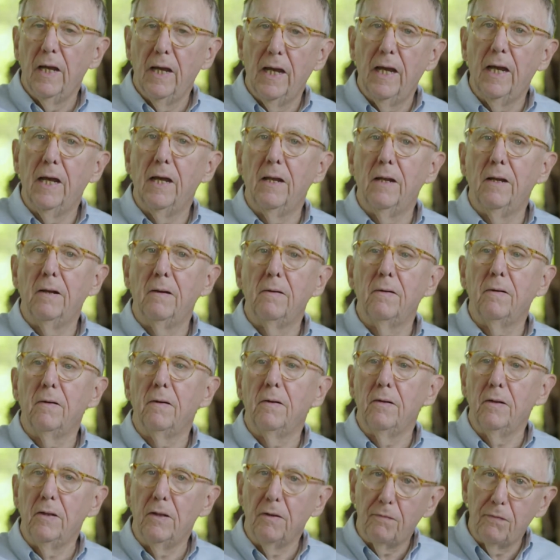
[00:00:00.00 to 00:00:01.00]
and
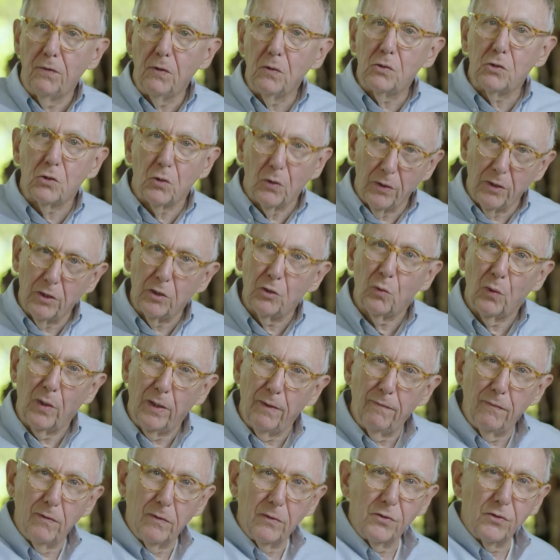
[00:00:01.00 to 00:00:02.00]
the future in the
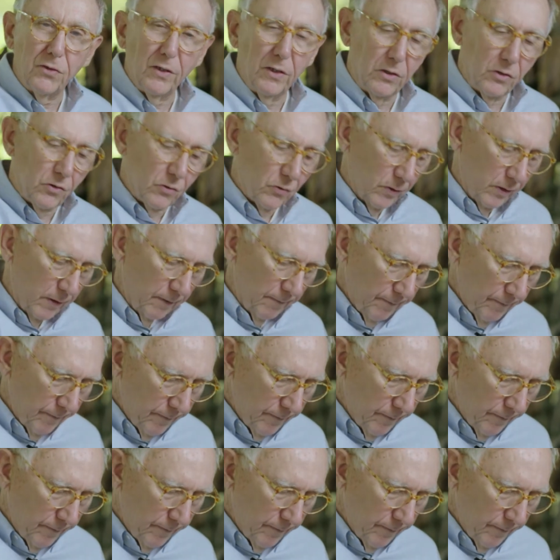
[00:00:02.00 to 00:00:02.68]
21st century.